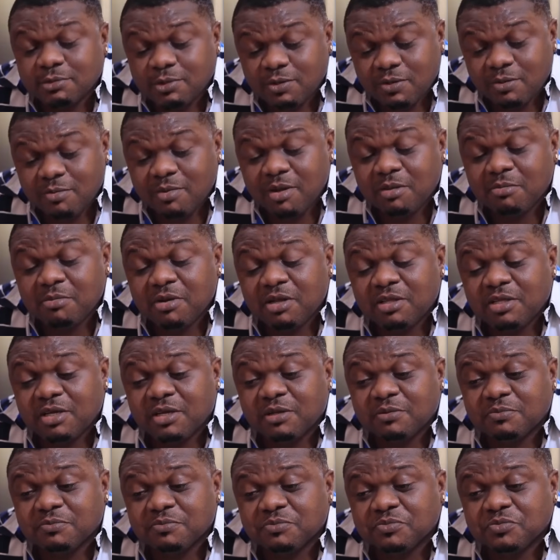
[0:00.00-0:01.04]
You are my mother.
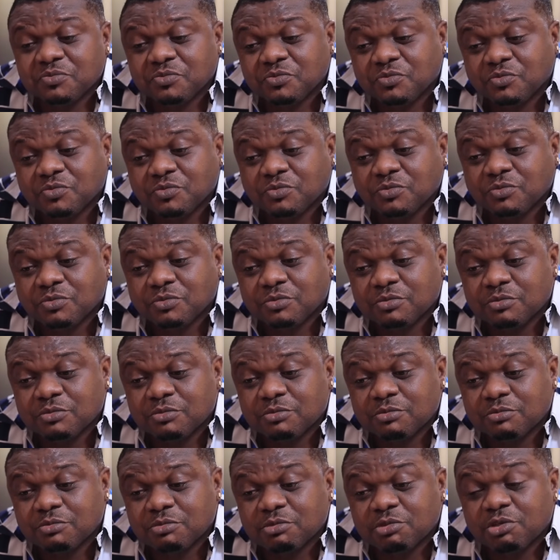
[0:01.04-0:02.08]

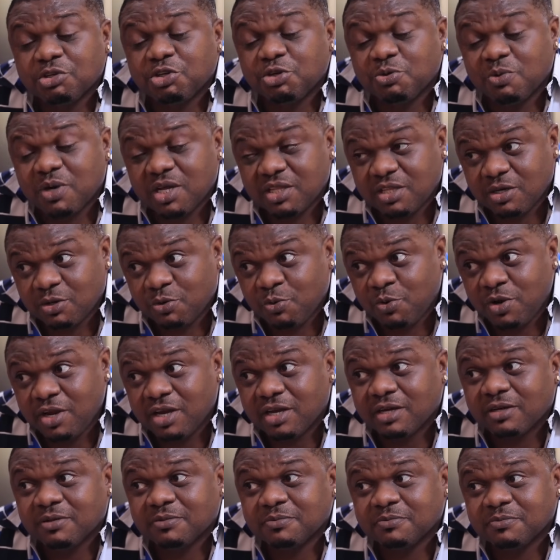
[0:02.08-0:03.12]
You are the
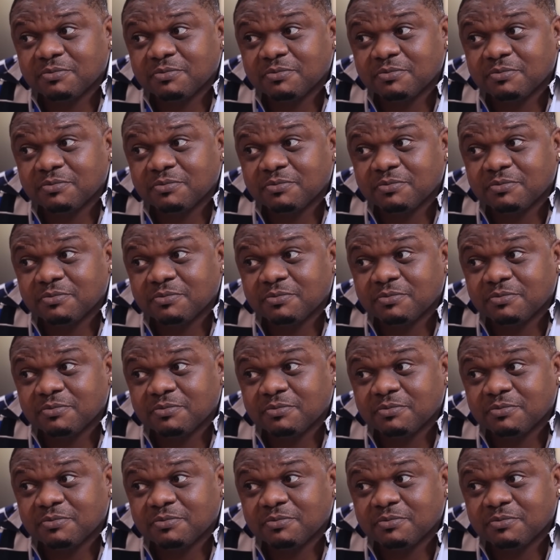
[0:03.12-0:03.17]
queen.